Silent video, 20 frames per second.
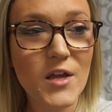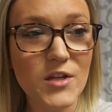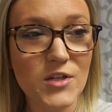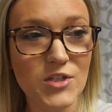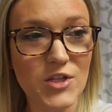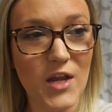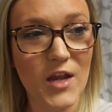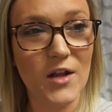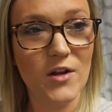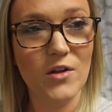
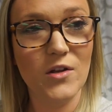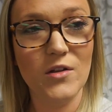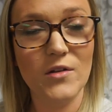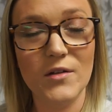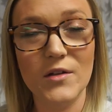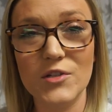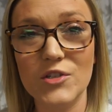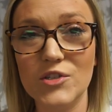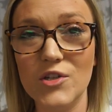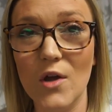
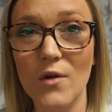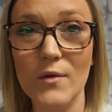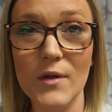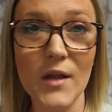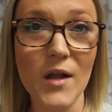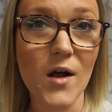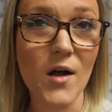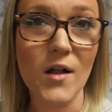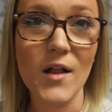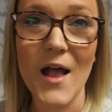channel
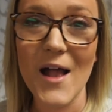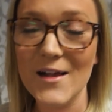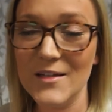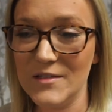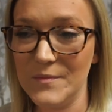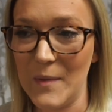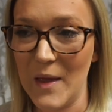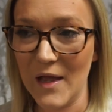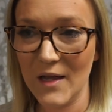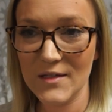showing all
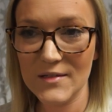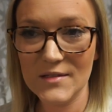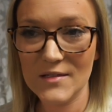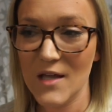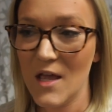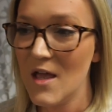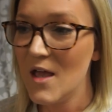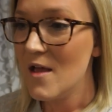aspects.